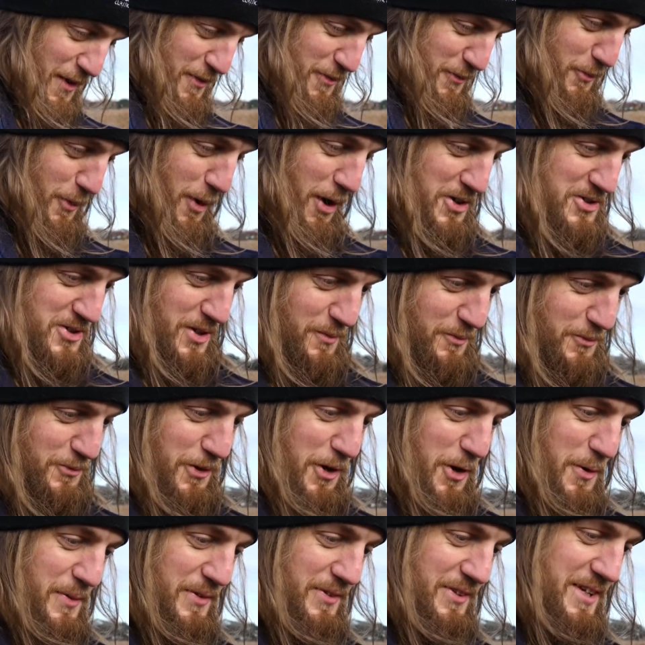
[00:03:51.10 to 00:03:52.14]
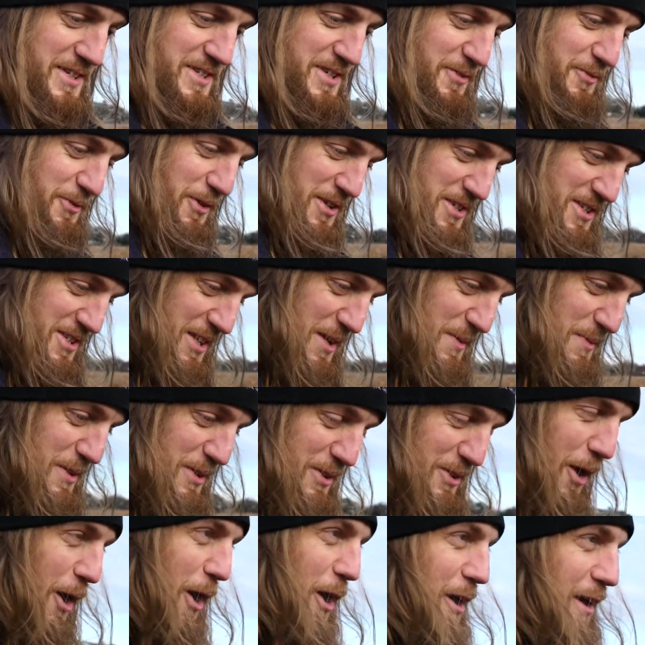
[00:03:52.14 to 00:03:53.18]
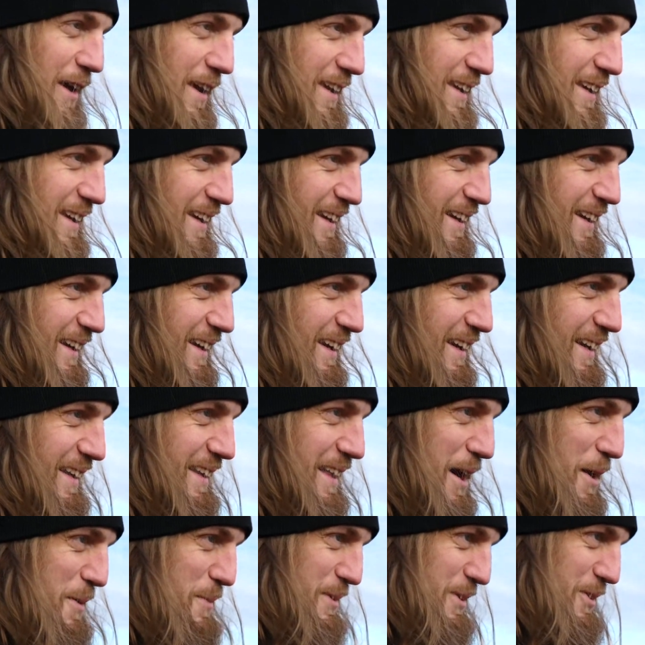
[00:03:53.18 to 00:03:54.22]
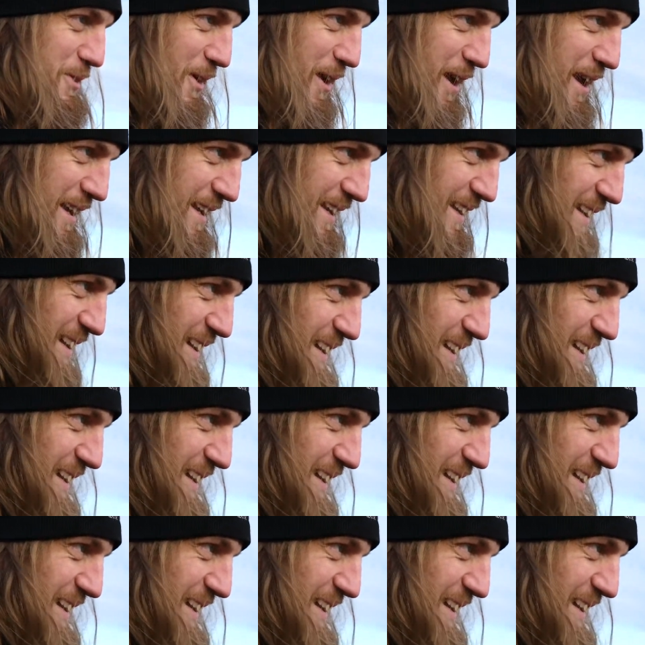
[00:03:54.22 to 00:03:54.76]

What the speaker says: whilst I'm filming this, if I slip and die, that would be great.